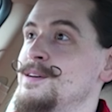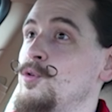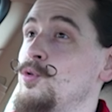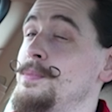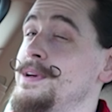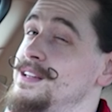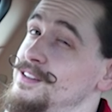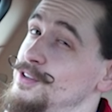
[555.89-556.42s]
We'll
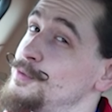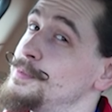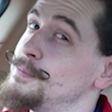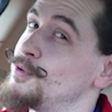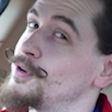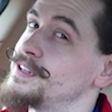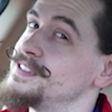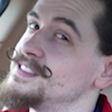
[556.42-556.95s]
be a little bit
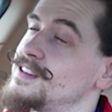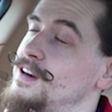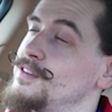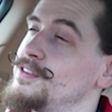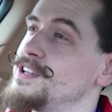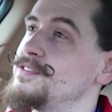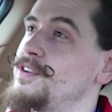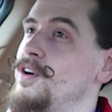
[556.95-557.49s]
more
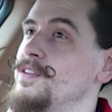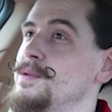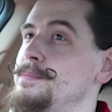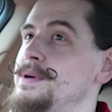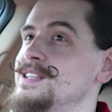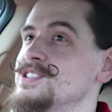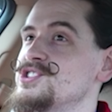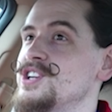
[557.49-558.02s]
conservative on the
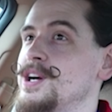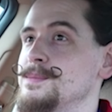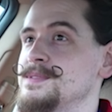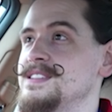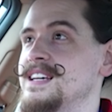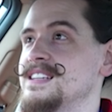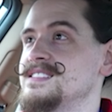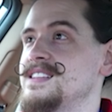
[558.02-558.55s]
bench
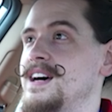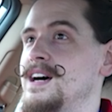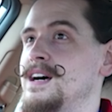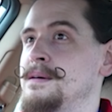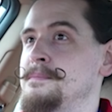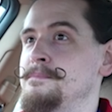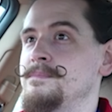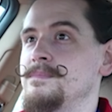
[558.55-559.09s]
jumps next
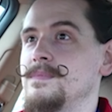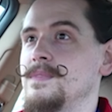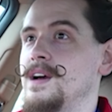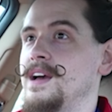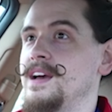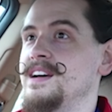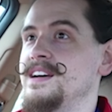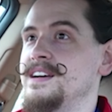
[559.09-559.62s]
time,
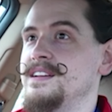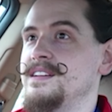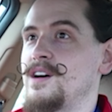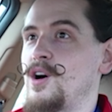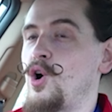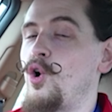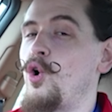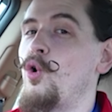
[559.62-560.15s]
and
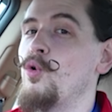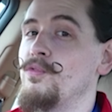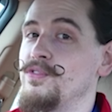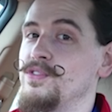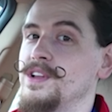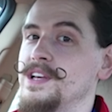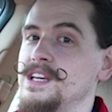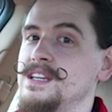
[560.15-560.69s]

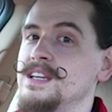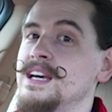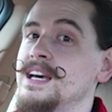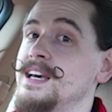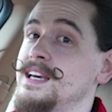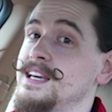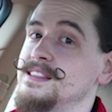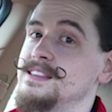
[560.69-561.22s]
hopefully
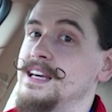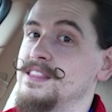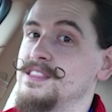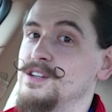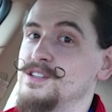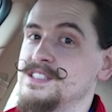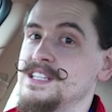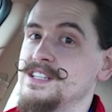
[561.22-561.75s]
hit that
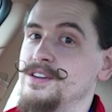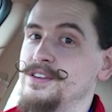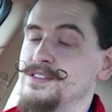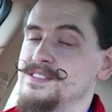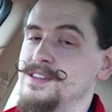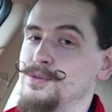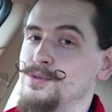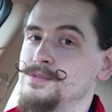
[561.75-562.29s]

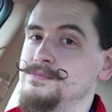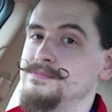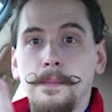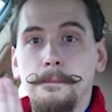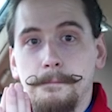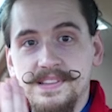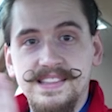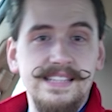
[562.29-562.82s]
1300 total.
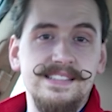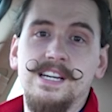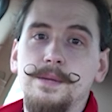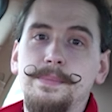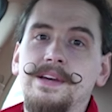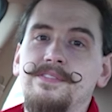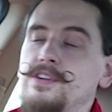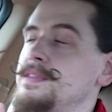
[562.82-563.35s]
But that's
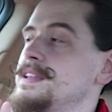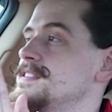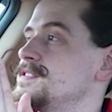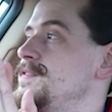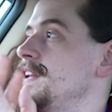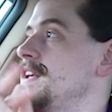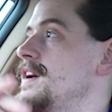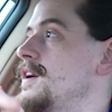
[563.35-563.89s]
gonna be it for this
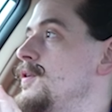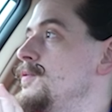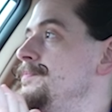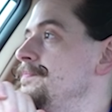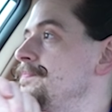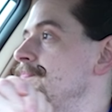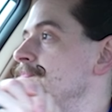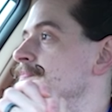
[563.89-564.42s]
video.
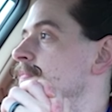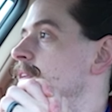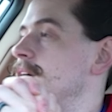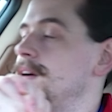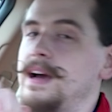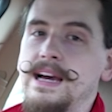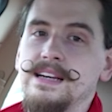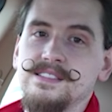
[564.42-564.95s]

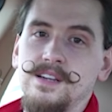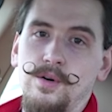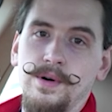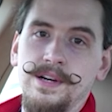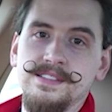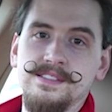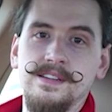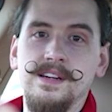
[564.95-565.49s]
As
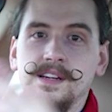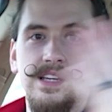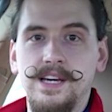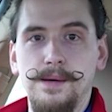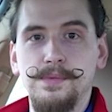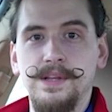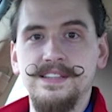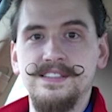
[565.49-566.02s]
always,
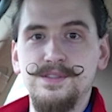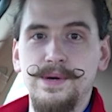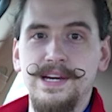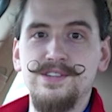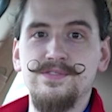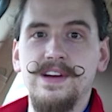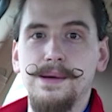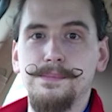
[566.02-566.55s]
God bless you
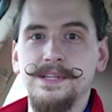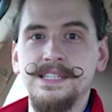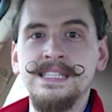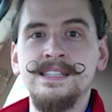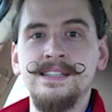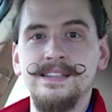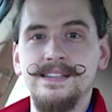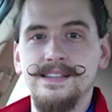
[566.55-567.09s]
and your family,
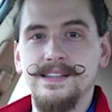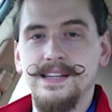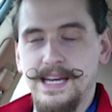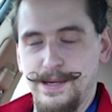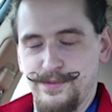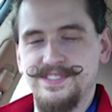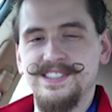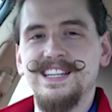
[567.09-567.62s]

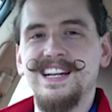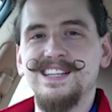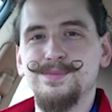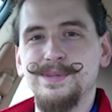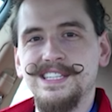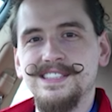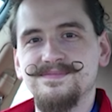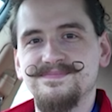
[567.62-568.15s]
and we'll see you next
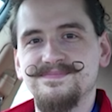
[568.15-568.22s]
week.